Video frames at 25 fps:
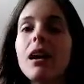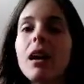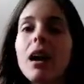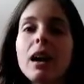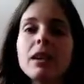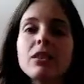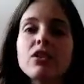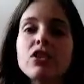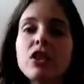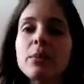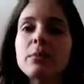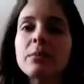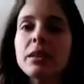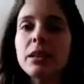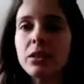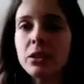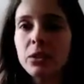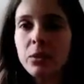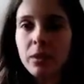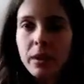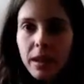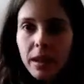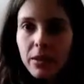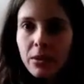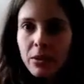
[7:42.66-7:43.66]
I jumped
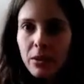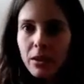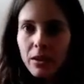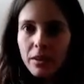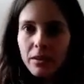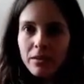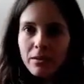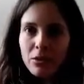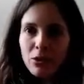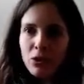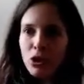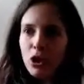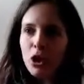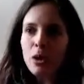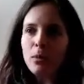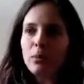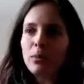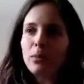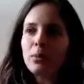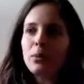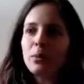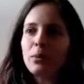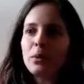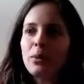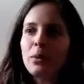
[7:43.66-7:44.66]
into another
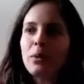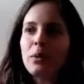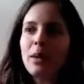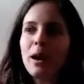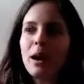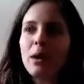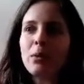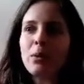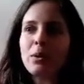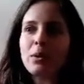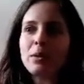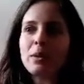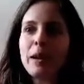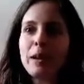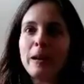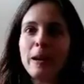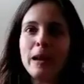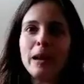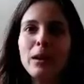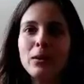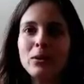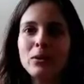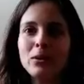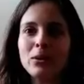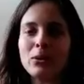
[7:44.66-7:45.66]
job that was at a
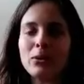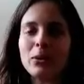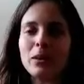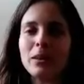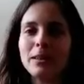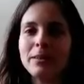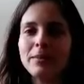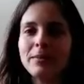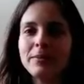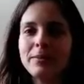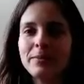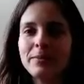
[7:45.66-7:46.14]
health store.